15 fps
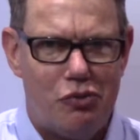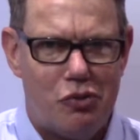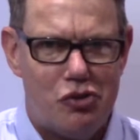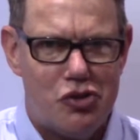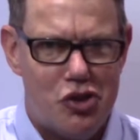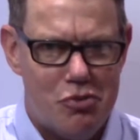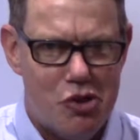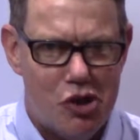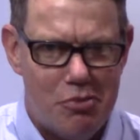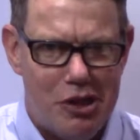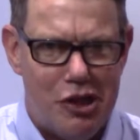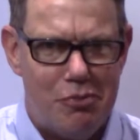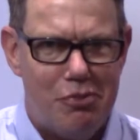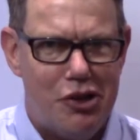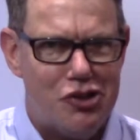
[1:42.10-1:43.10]

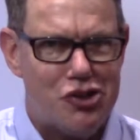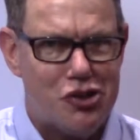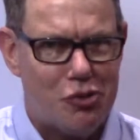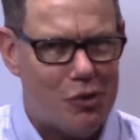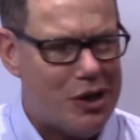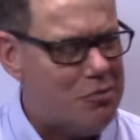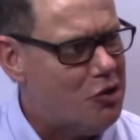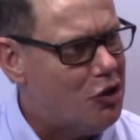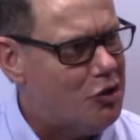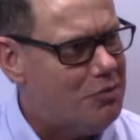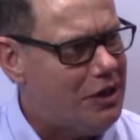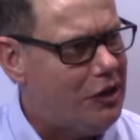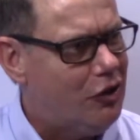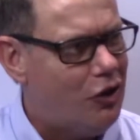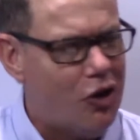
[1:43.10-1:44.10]
2mm pitch,
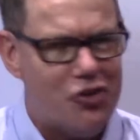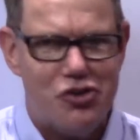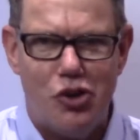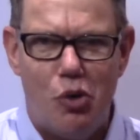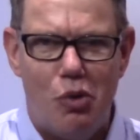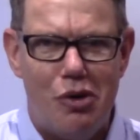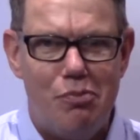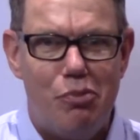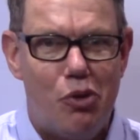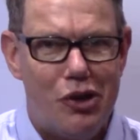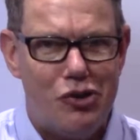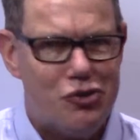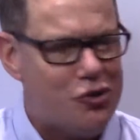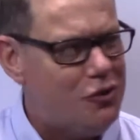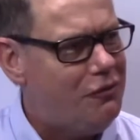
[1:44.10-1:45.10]
3mm, and also a
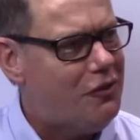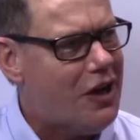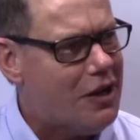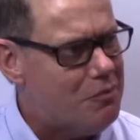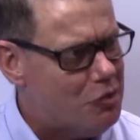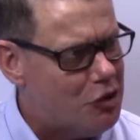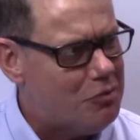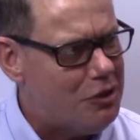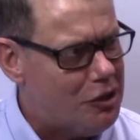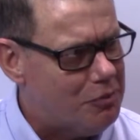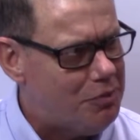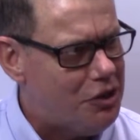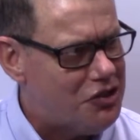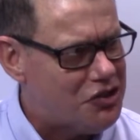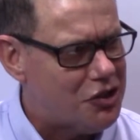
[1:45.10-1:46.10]
1.25mm
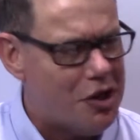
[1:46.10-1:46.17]
pitch.